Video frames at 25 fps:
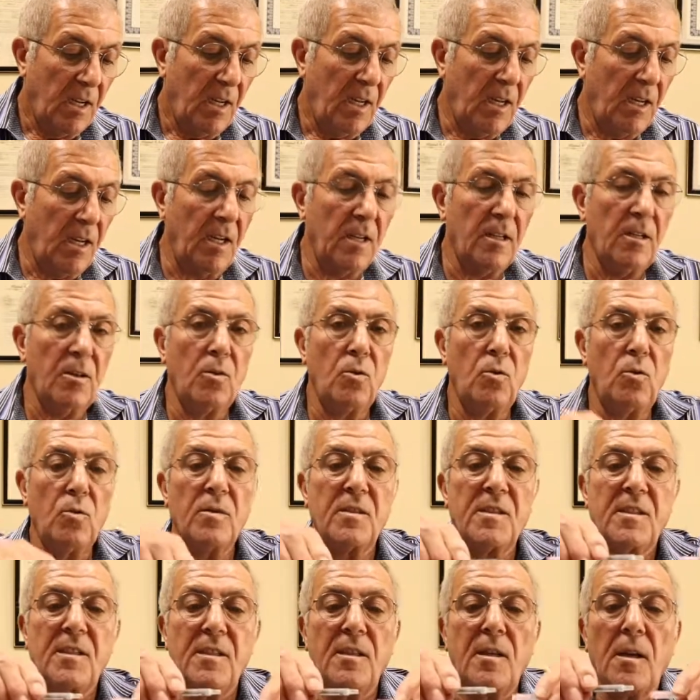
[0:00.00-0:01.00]
and
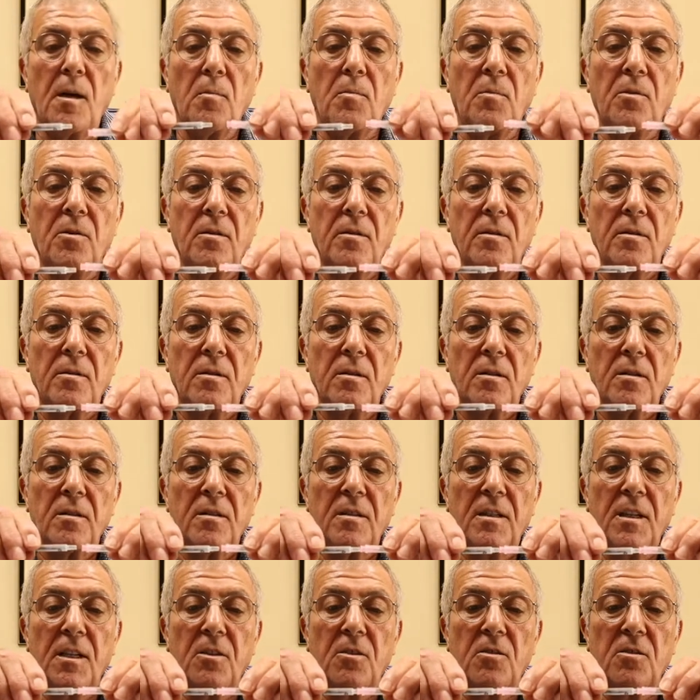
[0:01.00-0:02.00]
lower slip,
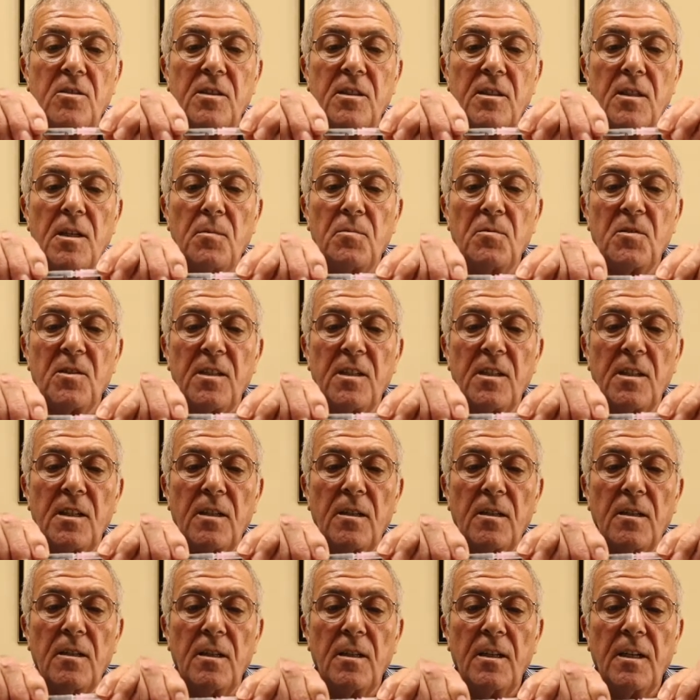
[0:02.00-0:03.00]
that you slip the
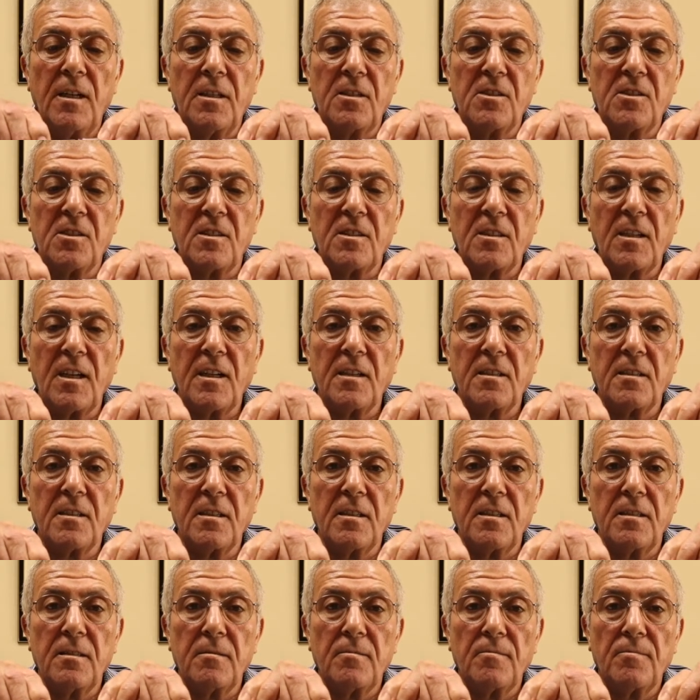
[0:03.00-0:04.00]
needle and just tighten
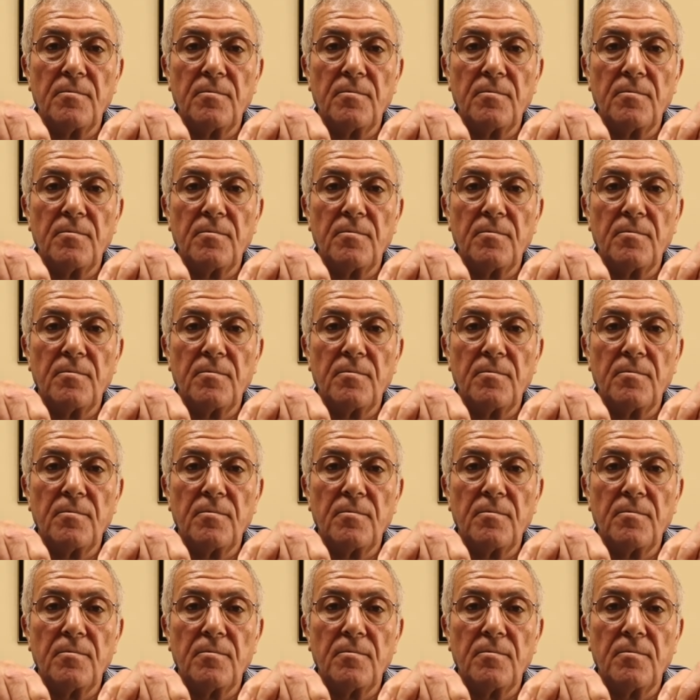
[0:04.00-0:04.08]
it.